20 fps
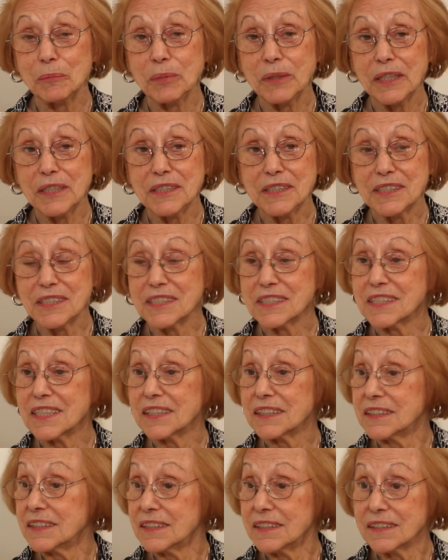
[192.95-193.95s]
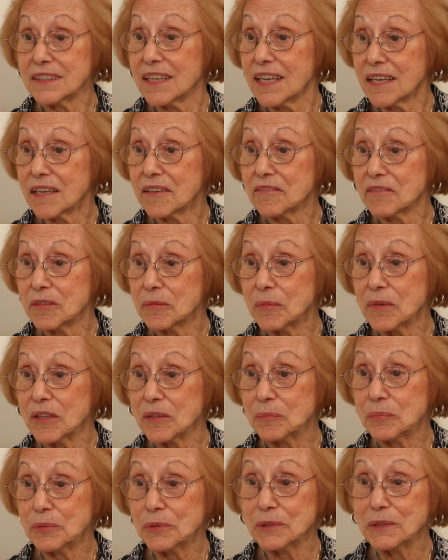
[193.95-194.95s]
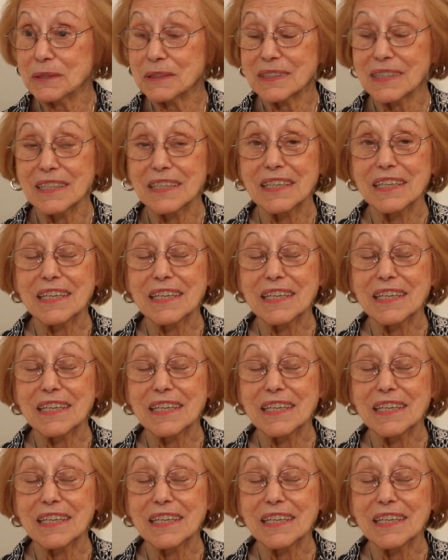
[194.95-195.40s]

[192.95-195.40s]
places that didn't have a priest.